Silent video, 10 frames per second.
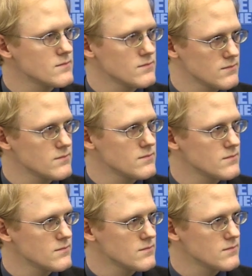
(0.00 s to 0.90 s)

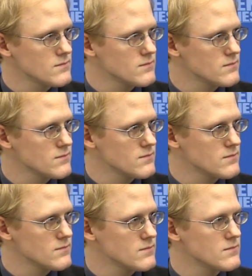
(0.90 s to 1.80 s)

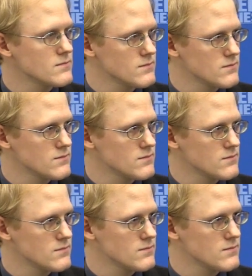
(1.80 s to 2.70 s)

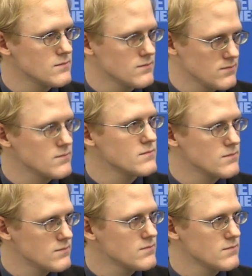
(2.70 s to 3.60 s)

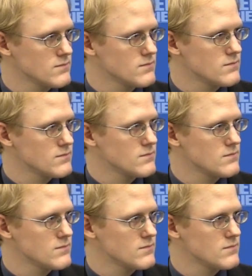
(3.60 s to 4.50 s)

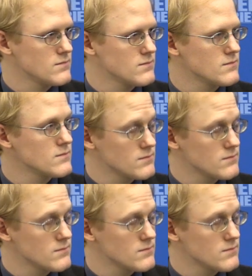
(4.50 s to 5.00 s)
[no speech]